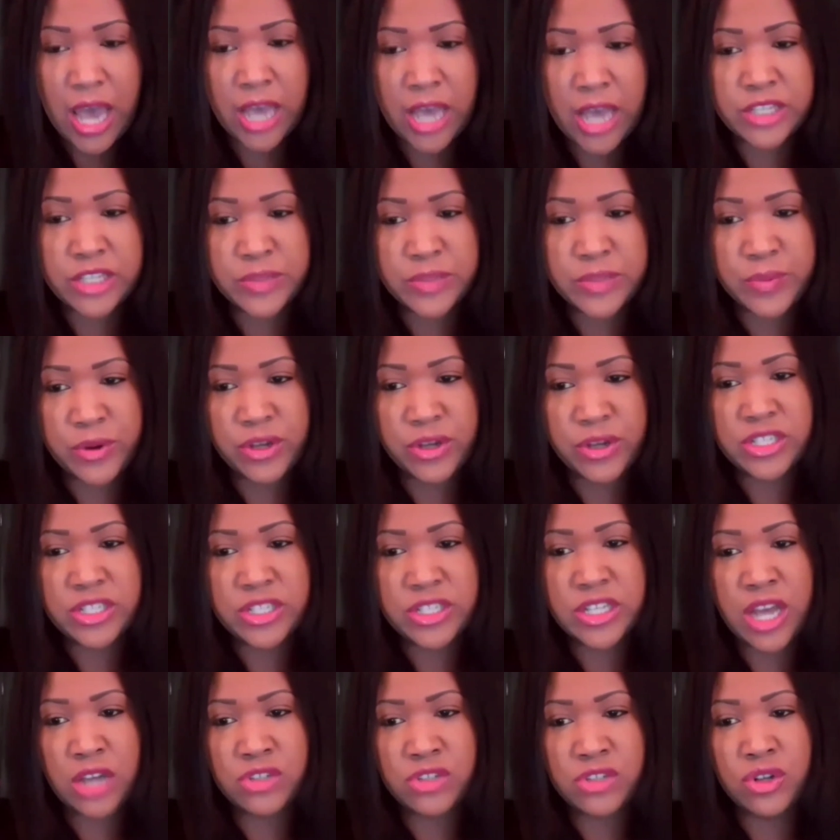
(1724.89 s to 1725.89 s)

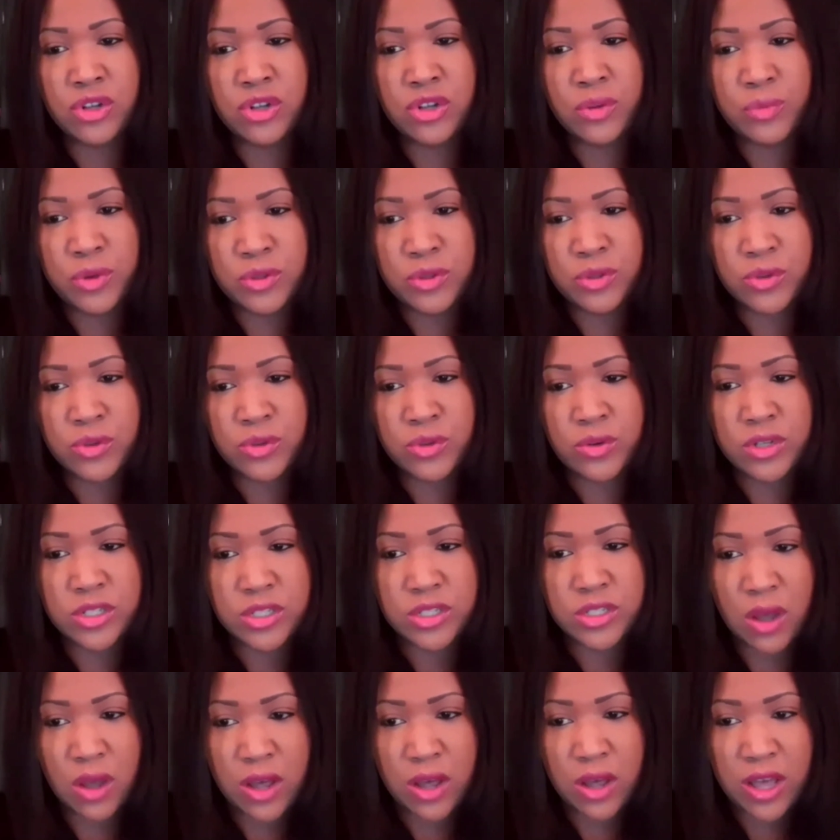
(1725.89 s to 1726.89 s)
experience sexual abuse or
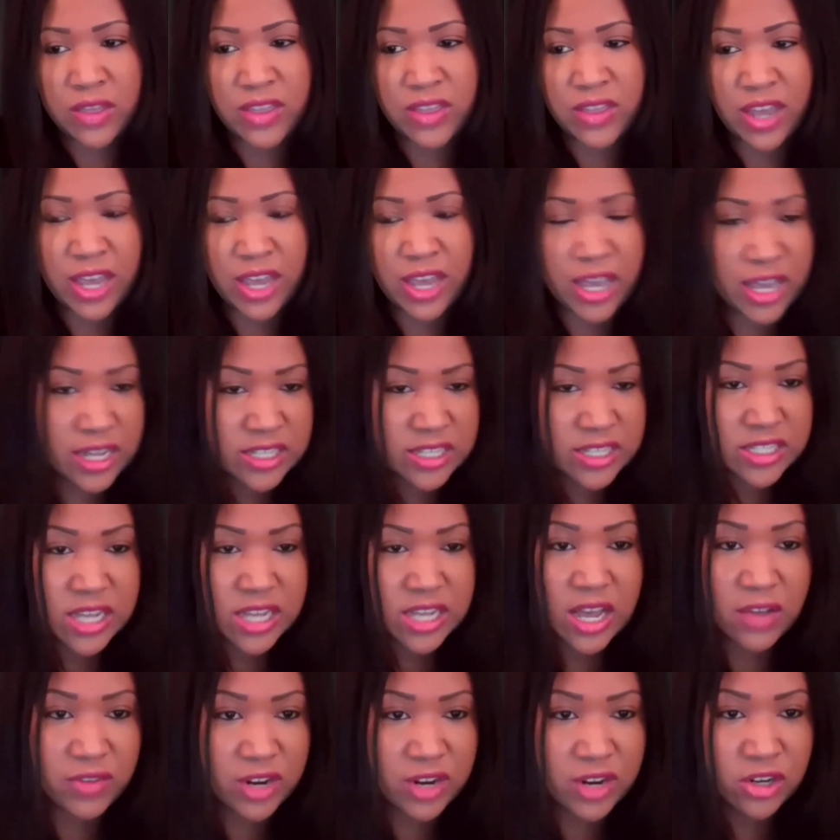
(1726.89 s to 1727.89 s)
assault at the hands
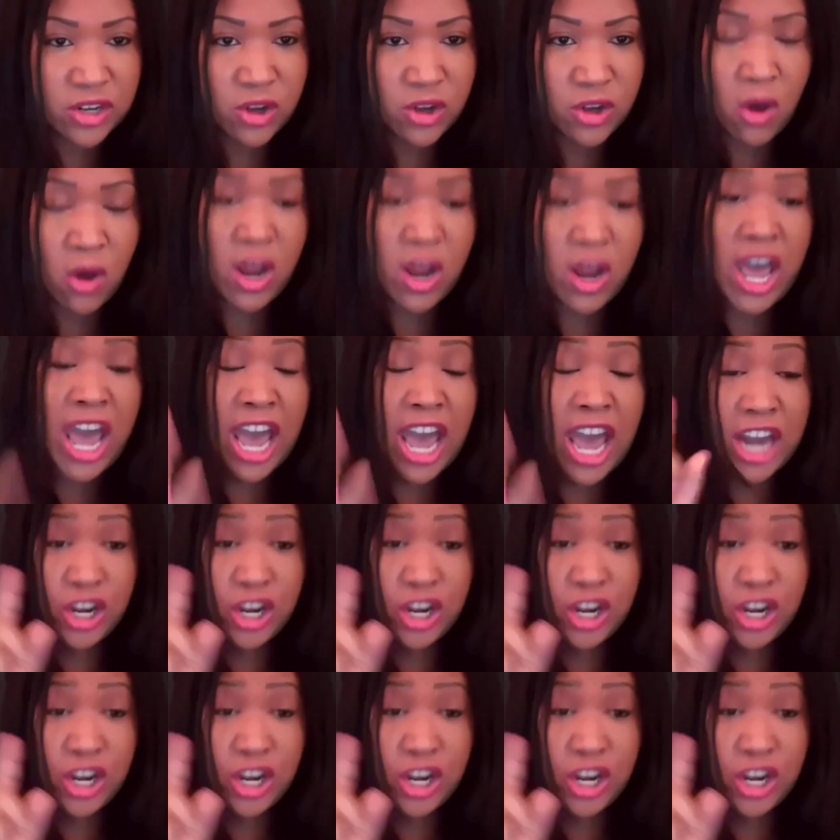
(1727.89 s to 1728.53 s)
of an adult.